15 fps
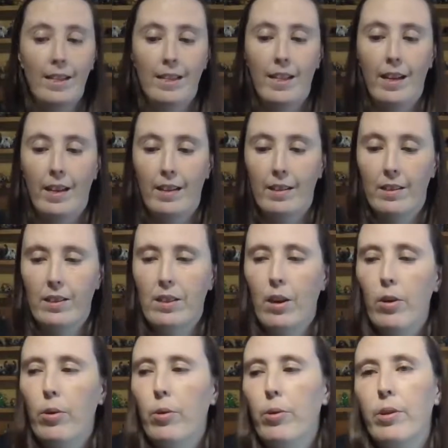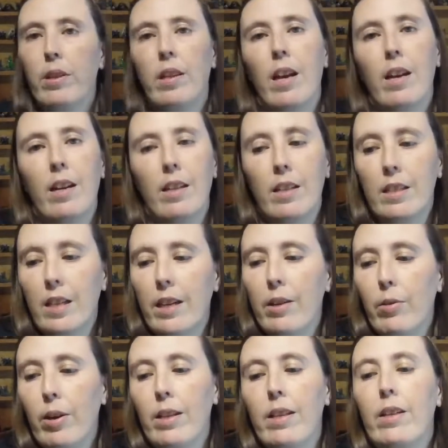it. So that ought to tell
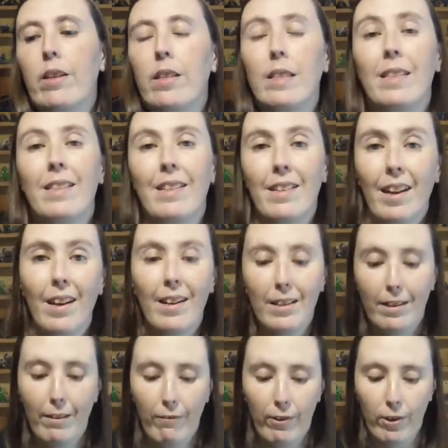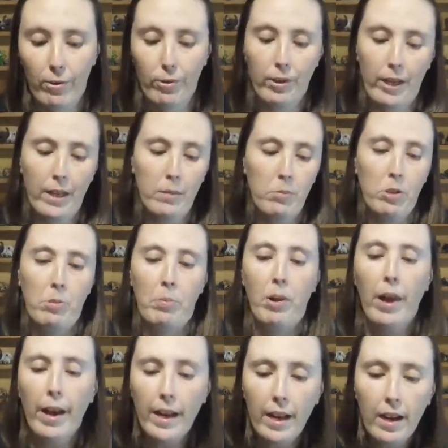you right there, it's not a difficult game to
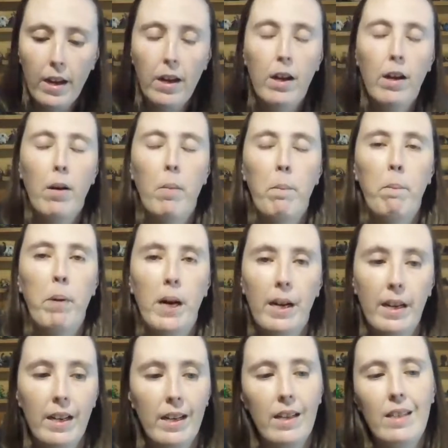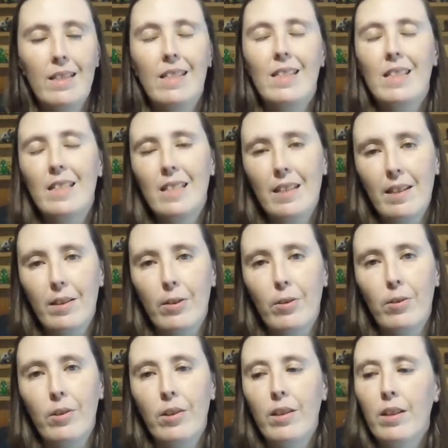play, but
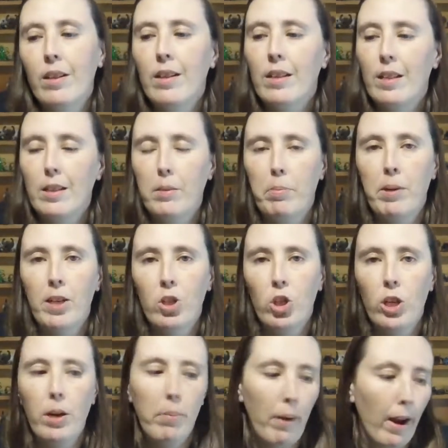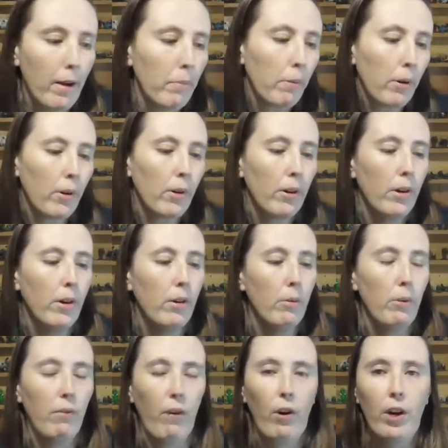still, that's a big sheet of paper.
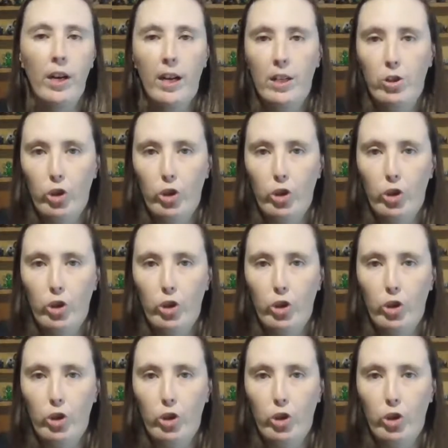We've already got a